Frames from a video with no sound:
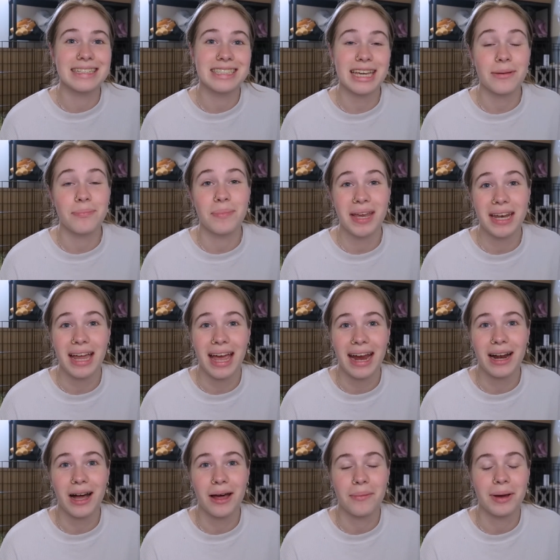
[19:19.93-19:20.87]
it's like
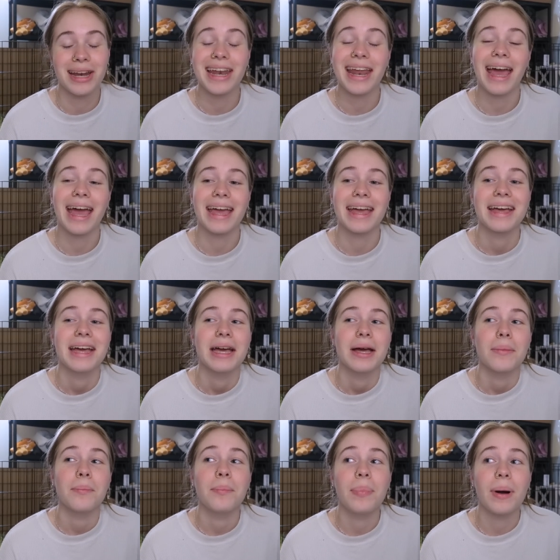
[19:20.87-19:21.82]
midnight on Monday.
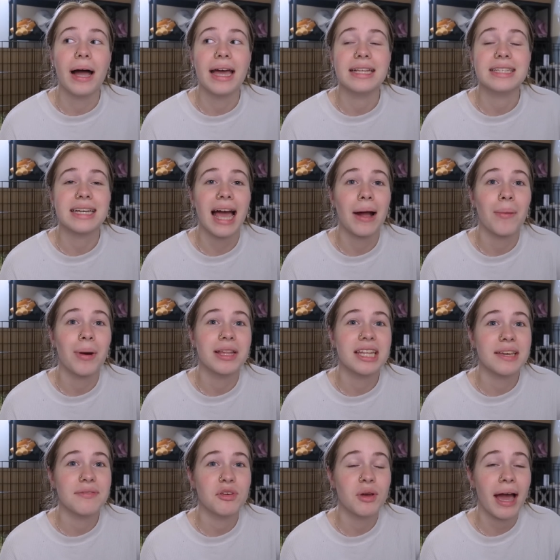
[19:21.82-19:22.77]
But I
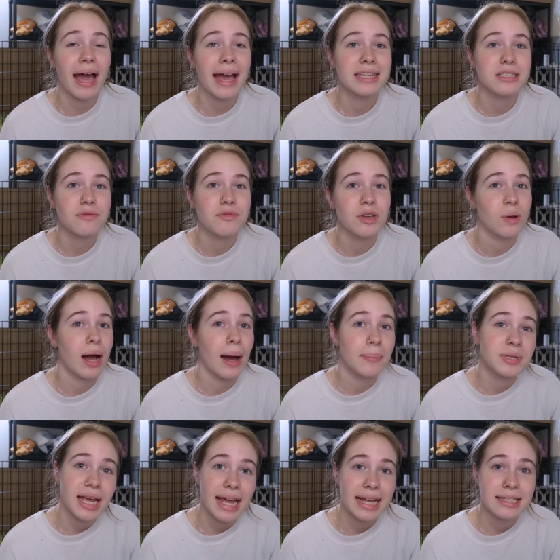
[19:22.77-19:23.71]
wanted to give you guys a few
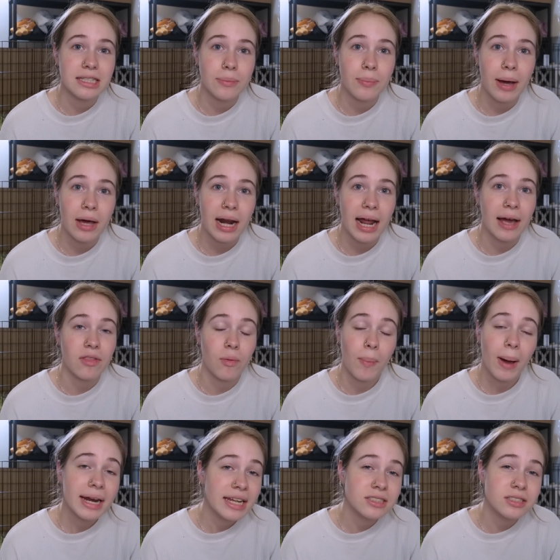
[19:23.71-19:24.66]
updates about how
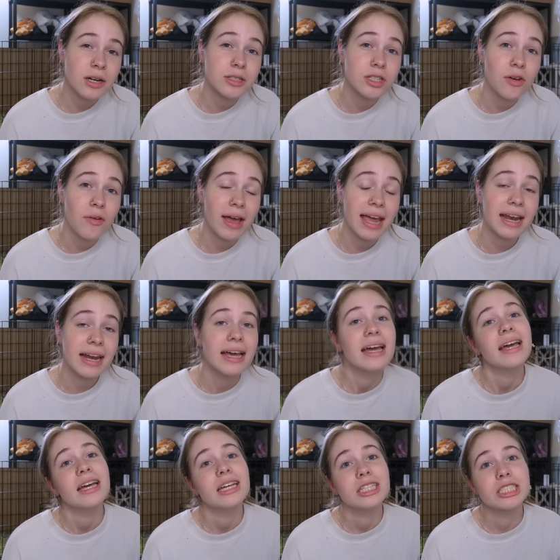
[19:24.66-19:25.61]
the bunnies are doing.
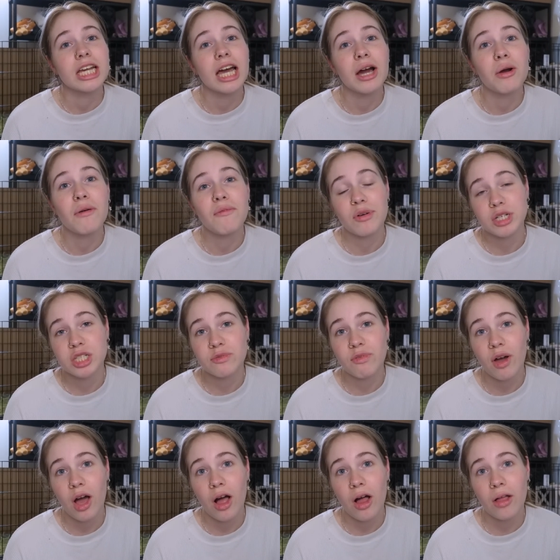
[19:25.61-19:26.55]
So, first
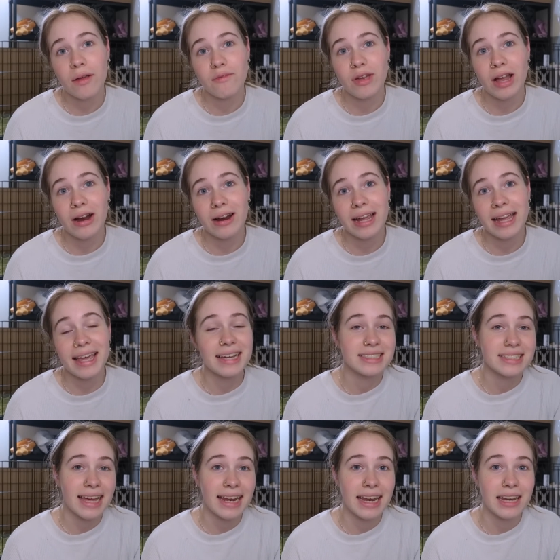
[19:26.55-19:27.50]
of all, very
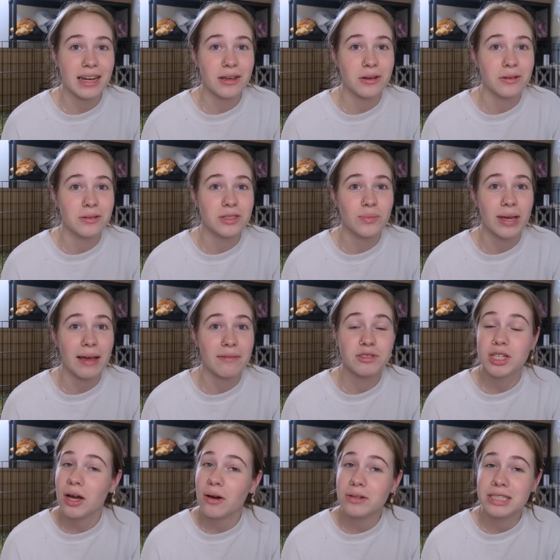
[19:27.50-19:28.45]
exciting news. We
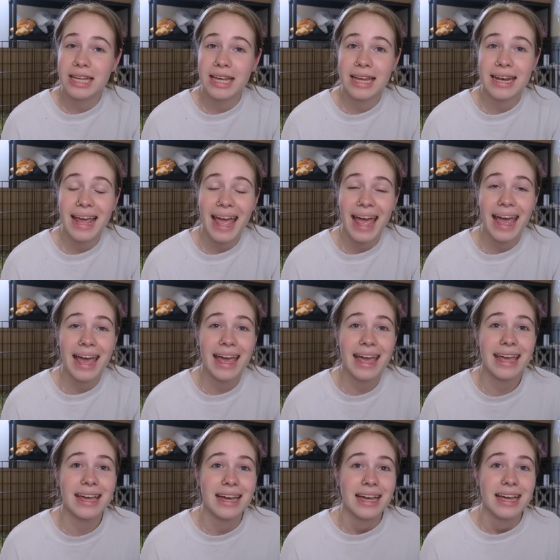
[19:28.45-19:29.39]
have chosen
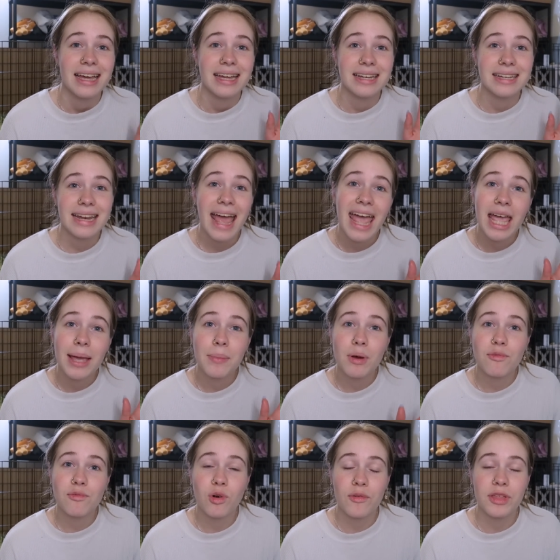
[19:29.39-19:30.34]
a
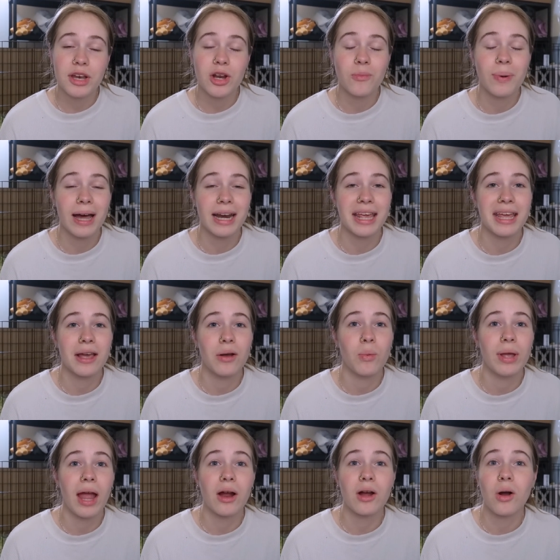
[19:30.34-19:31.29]
name for the new bunny.
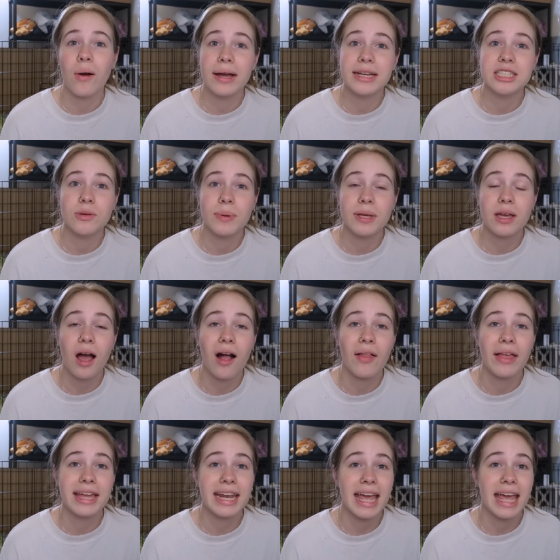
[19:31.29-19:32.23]
We are going to be
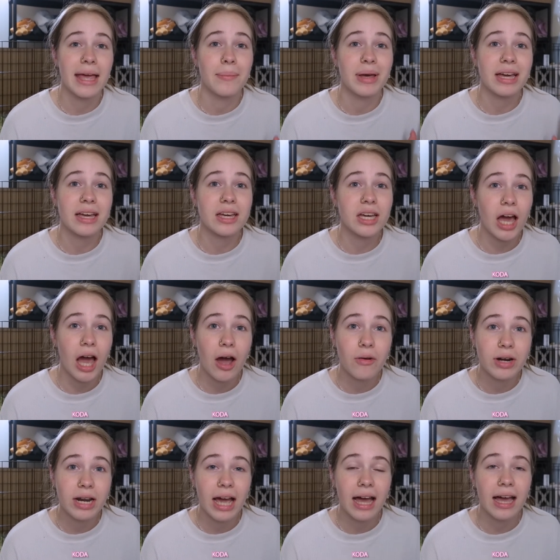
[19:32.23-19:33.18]
calling him
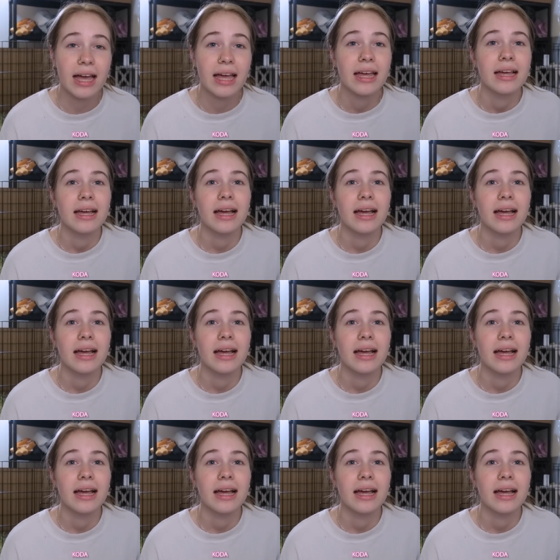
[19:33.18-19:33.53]
Coda.